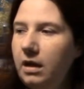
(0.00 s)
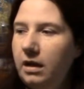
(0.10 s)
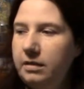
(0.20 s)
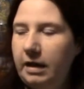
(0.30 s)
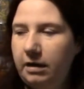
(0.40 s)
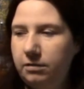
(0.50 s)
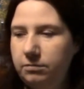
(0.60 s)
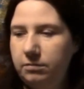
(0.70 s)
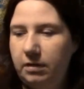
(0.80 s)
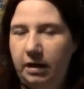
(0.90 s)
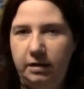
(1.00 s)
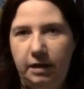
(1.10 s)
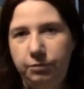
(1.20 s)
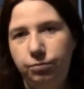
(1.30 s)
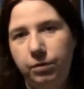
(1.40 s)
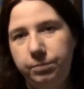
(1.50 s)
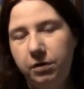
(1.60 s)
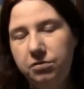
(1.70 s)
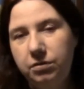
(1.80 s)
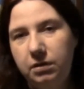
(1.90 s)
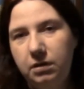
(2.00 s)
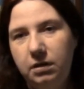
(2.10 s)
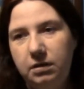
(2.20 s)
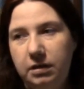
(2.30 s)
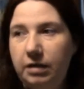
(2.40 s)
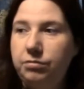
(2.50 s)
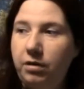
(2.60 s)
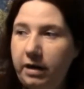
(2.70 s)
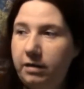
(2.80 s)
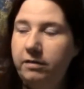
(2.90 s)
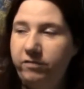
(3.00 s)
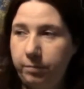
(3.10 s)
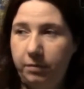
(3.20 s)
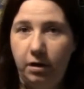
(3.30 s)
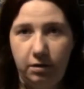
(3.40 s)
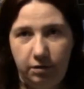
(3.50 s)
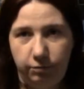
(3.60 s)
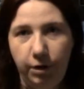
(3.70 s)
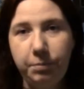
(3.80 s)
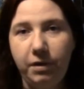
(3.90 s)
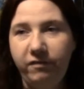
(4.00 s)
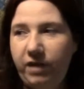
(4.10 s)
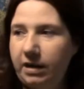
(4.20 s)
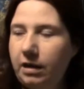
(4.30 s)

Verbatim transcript: Now, that was one person. Then I start hearing from the ripple effect.